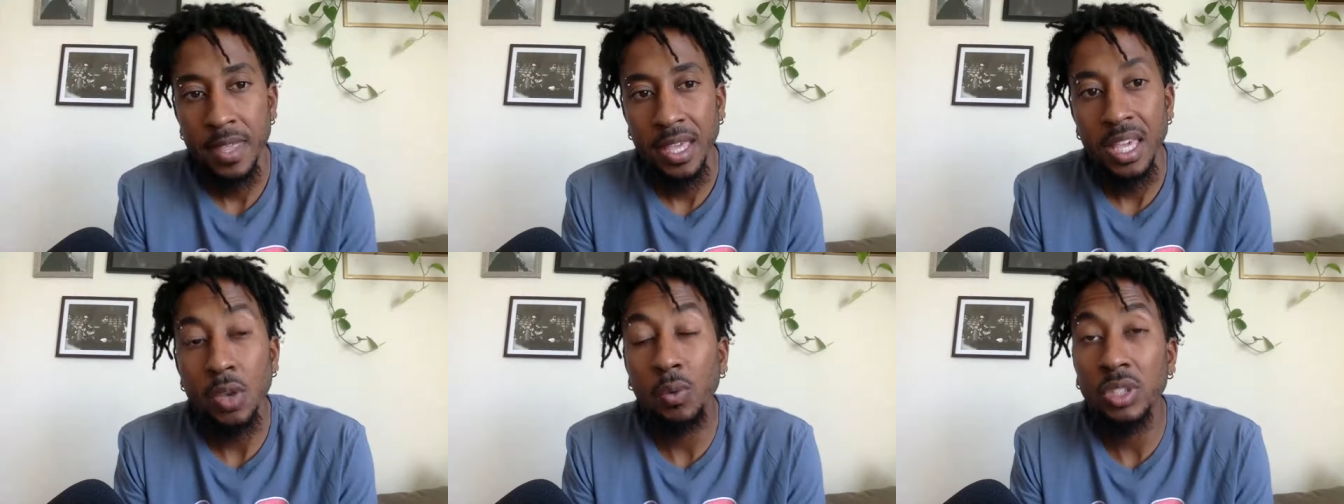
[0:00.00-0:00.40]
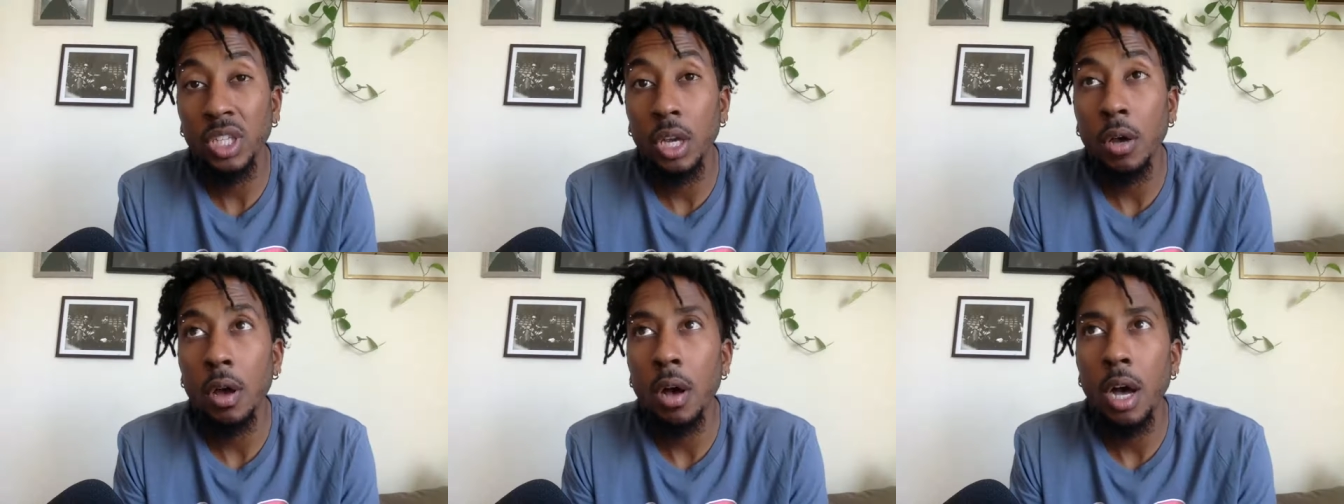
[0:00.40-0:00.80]
He was
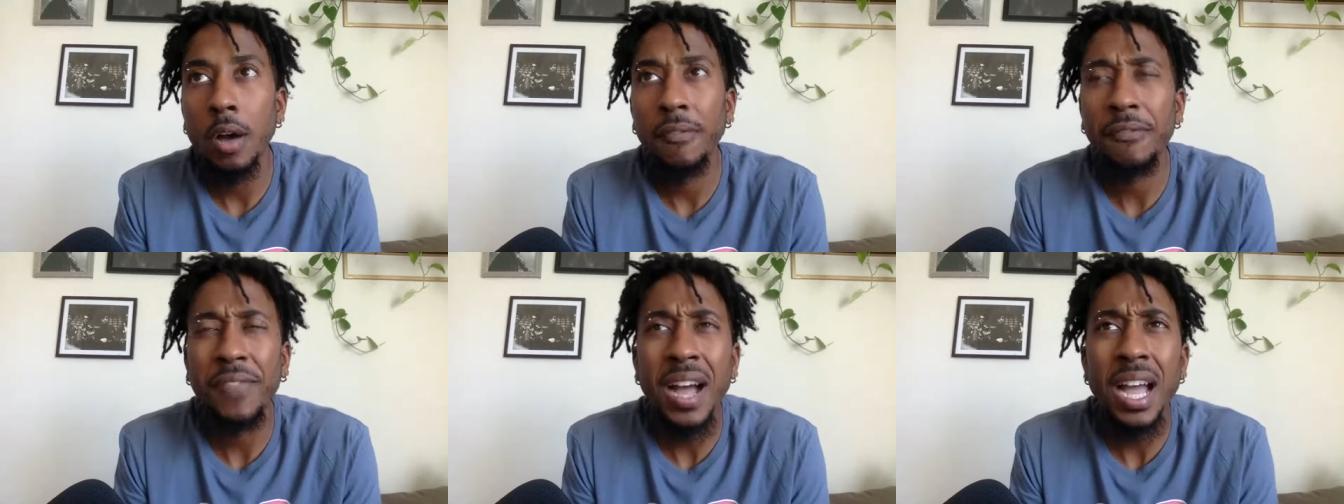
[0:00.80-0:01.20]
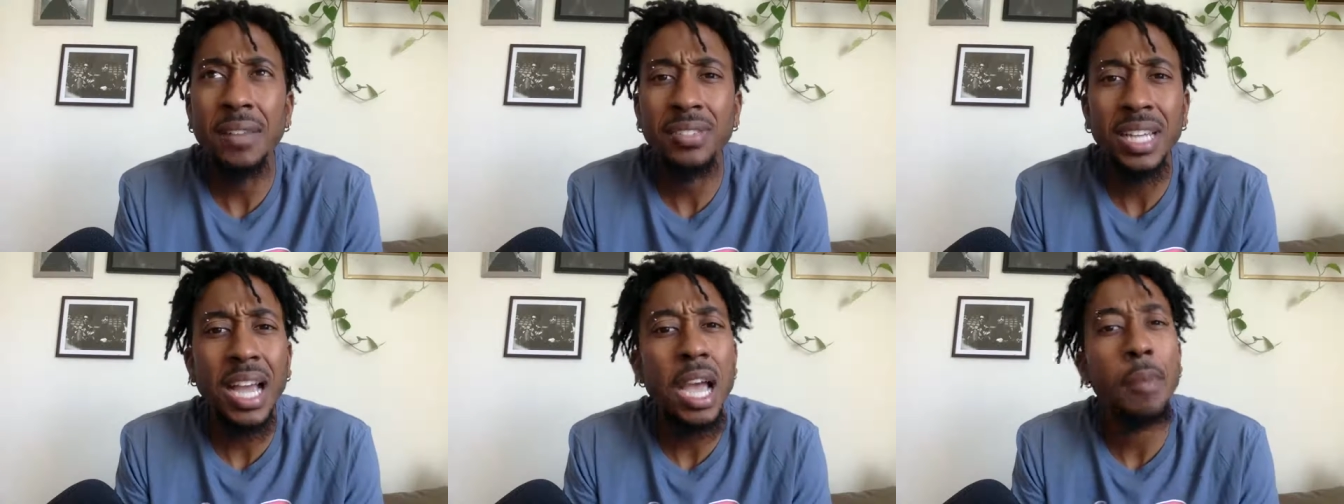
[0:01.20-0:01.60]
a
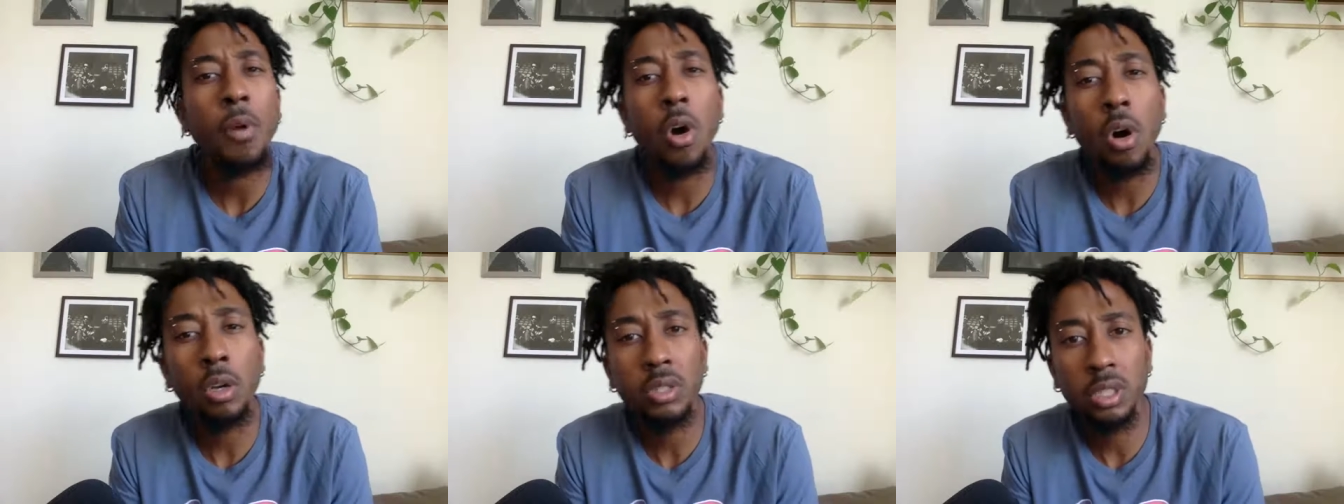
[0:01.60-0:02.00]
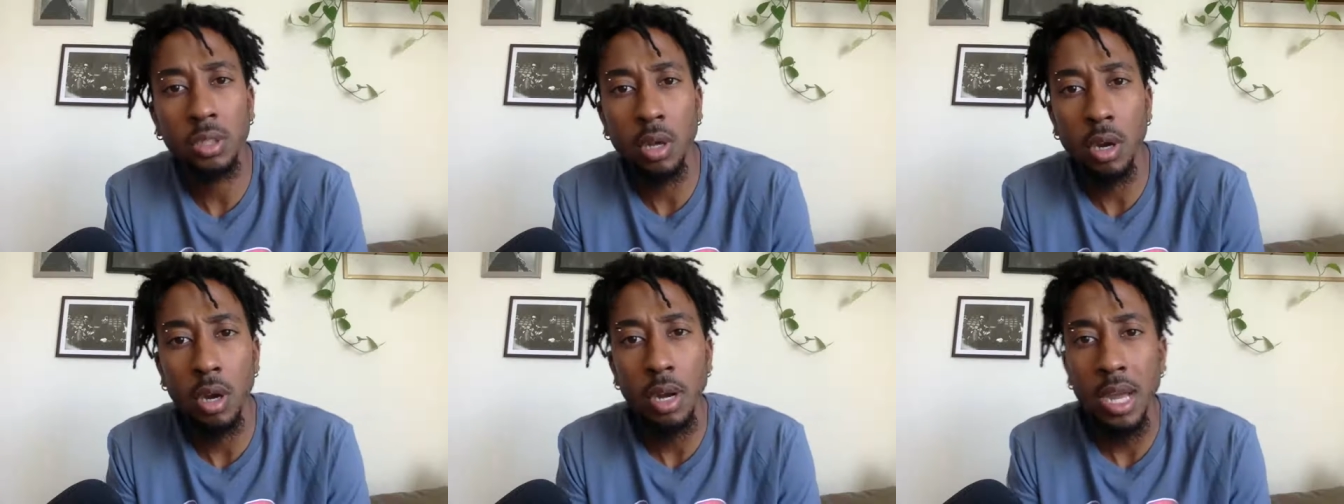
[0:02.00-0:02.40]
five-time All
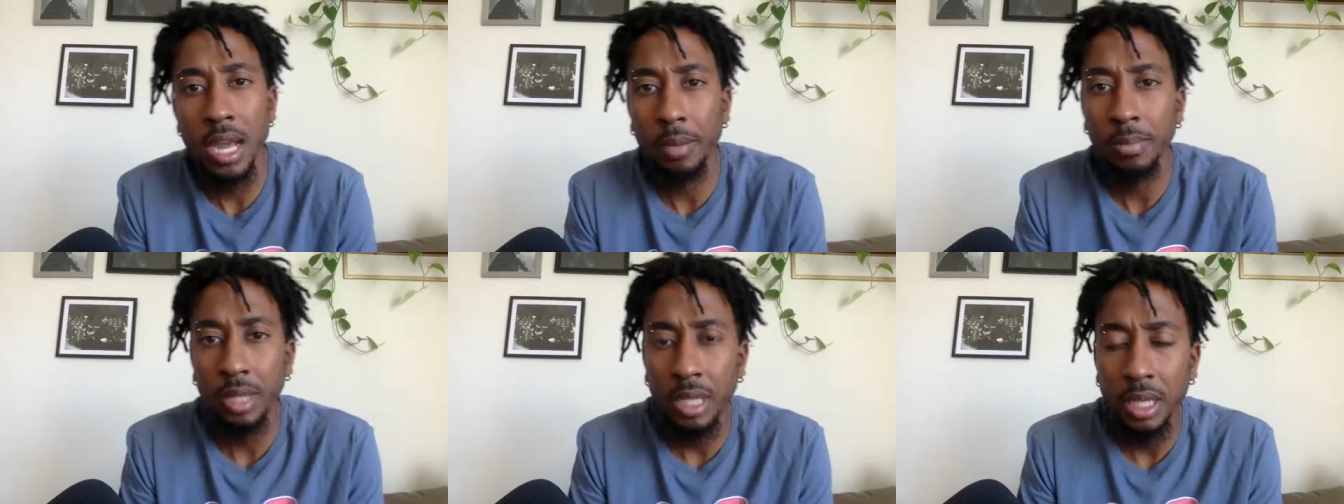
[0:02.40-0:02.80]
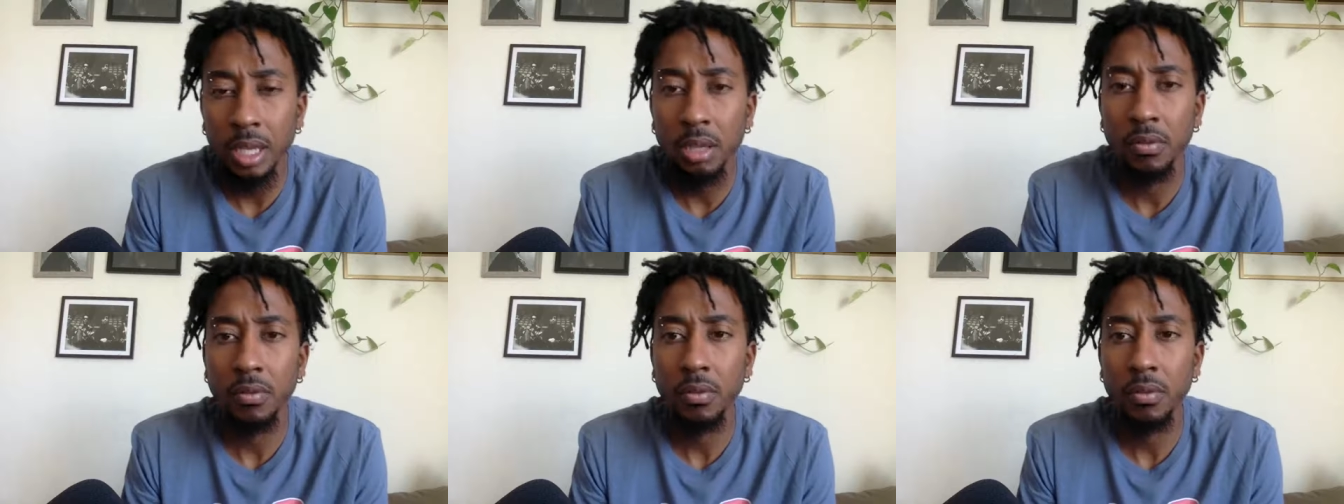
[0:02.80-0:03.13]
Star, I believe.